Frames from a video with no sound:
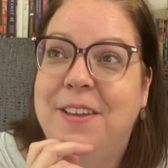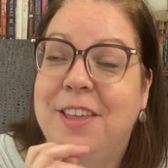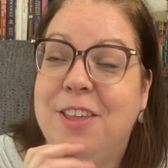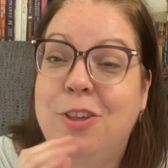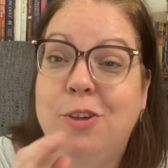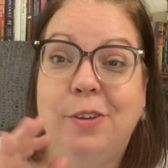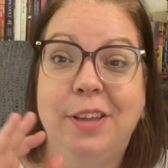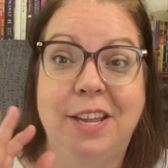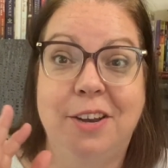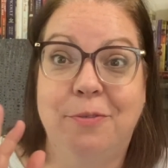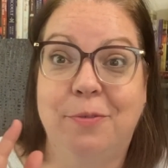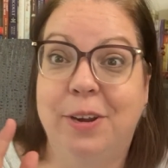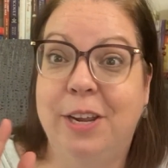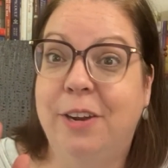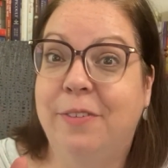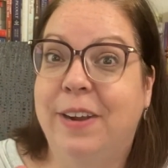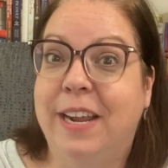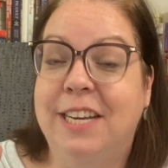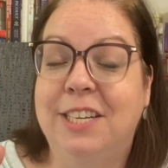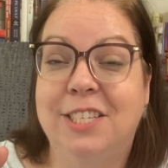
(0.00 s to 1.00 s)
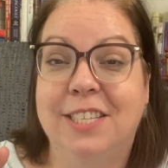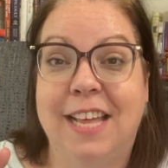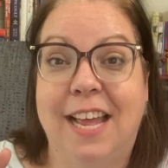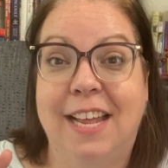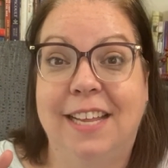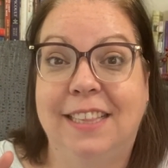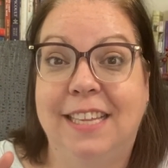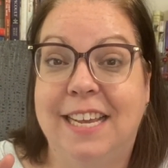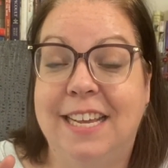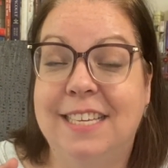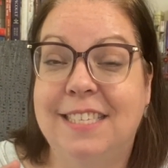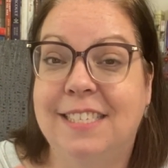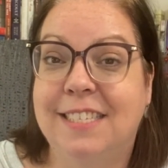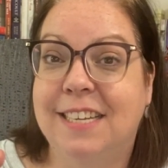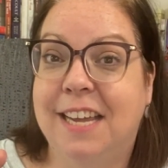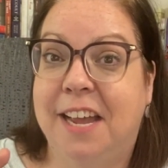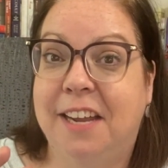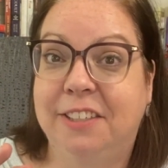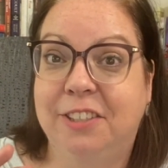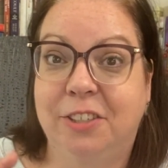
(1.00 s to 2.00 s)
You can rearrange that list
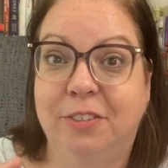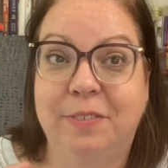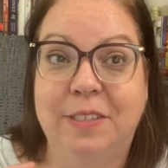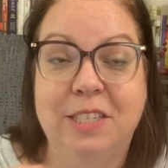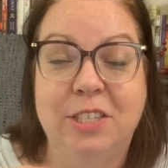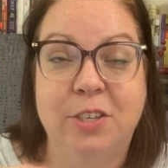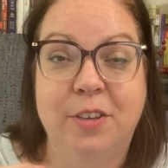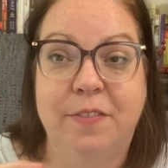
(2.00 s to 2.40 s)
on Goodreads.